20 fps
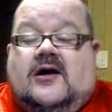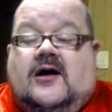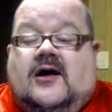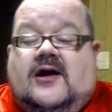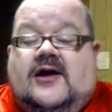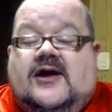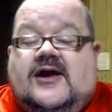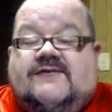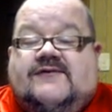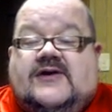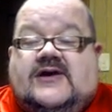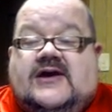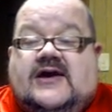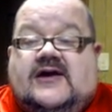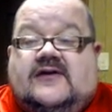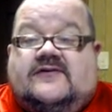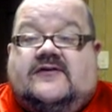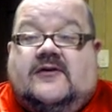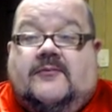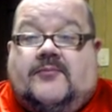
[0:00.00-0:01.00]
If he
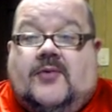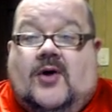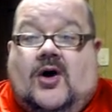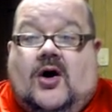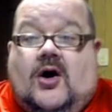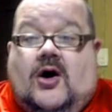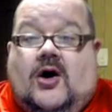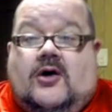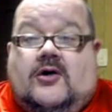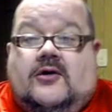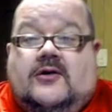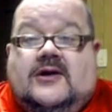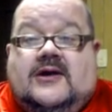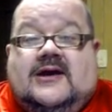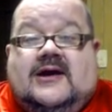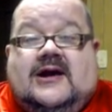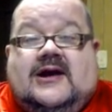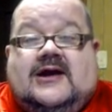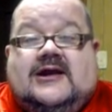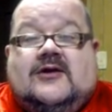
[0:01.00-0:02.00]
hits the ball
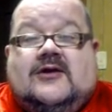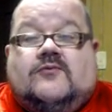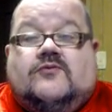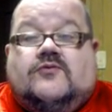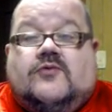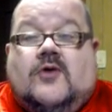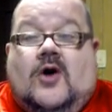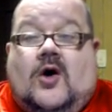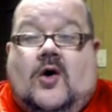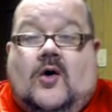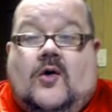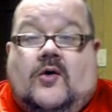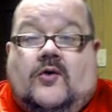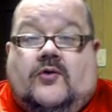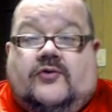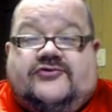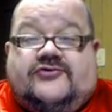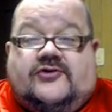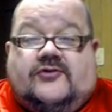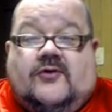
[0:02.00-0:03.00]
and it
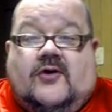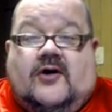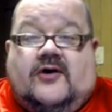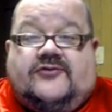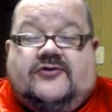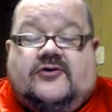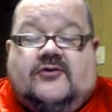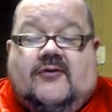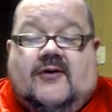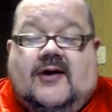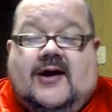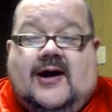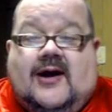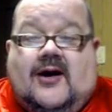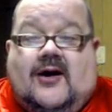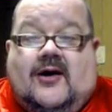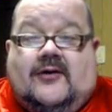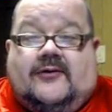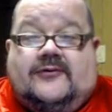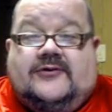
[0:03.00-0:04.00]
rolls across the
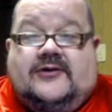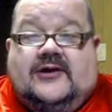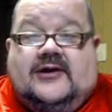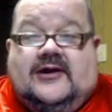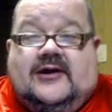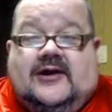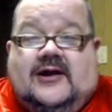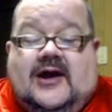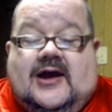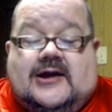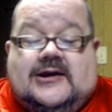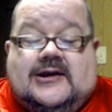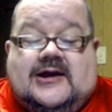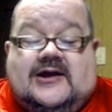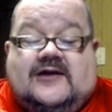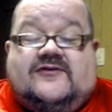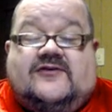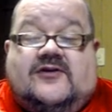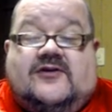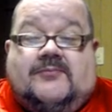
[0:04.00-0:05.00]
ground and
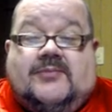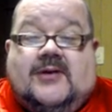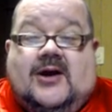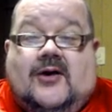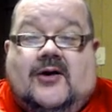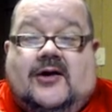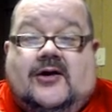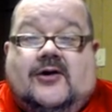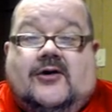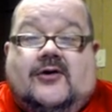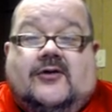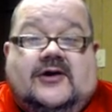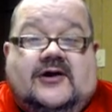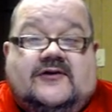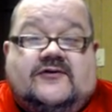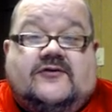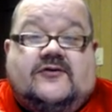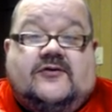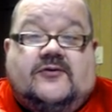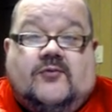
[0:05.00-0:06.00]
hits the barrier,
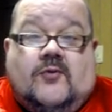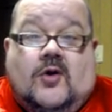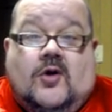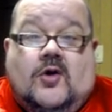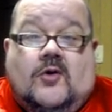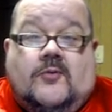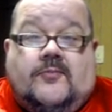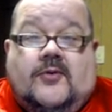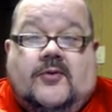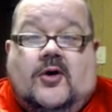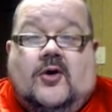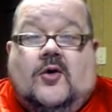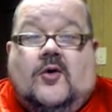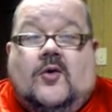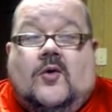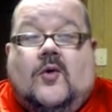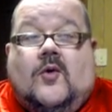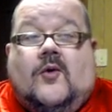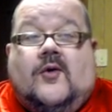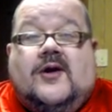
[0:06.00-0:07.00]
hits the rope,
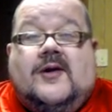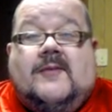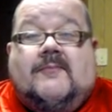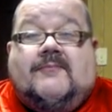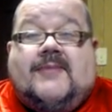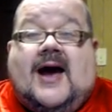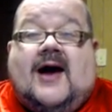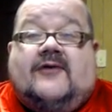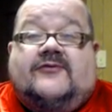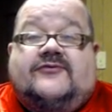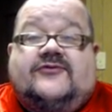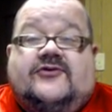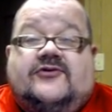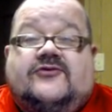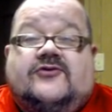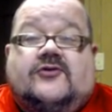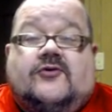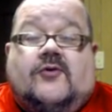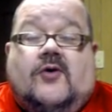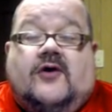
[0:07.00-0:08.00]
or it bounces
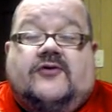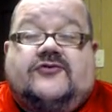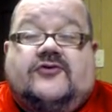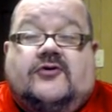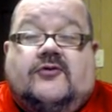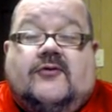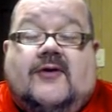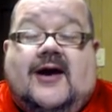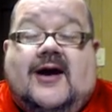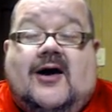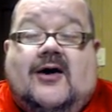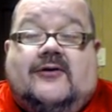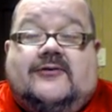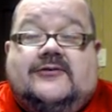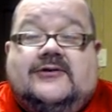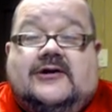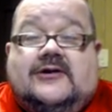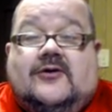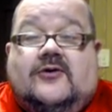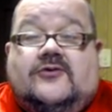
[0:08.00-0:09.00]
across the ground
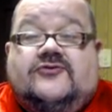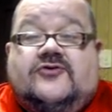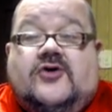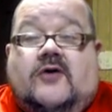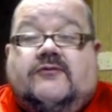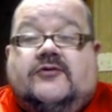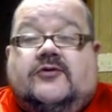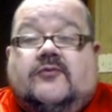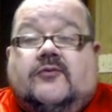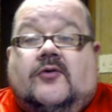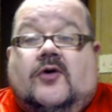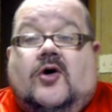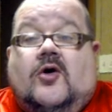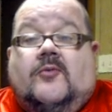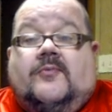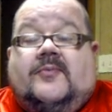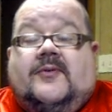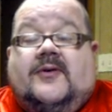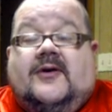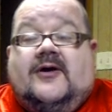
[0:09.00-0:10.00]
and goes over the
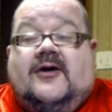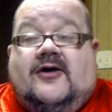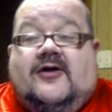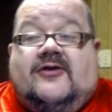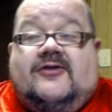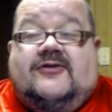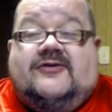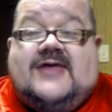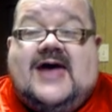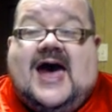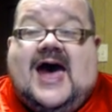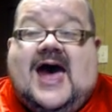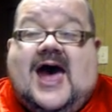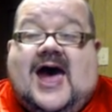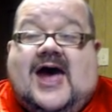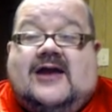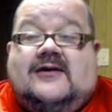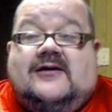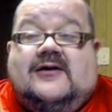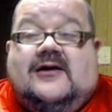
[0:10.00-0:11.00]
rope,
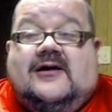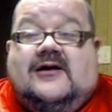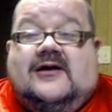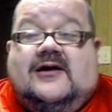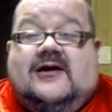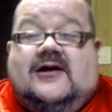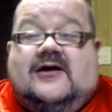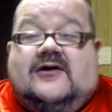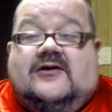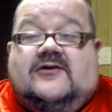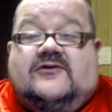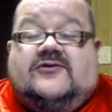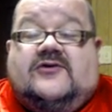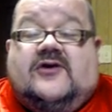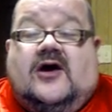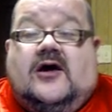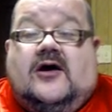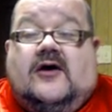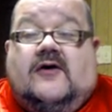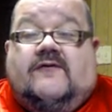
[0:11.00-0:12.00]
that is
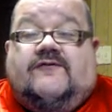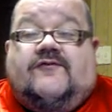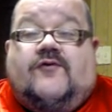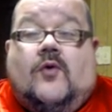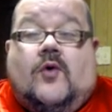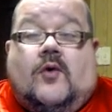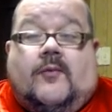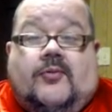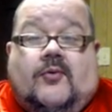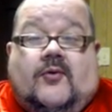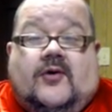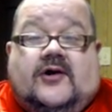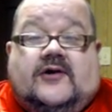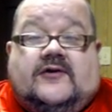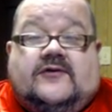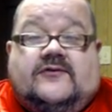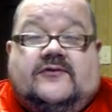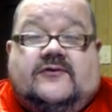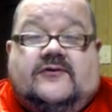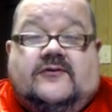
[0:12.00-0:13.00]
uh, four
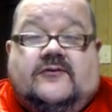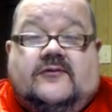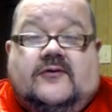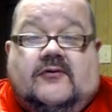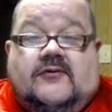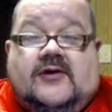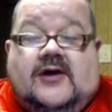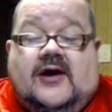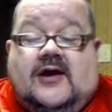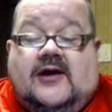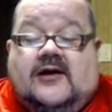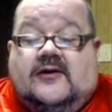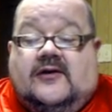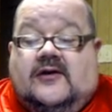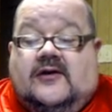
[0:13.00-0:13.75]
points. Okay.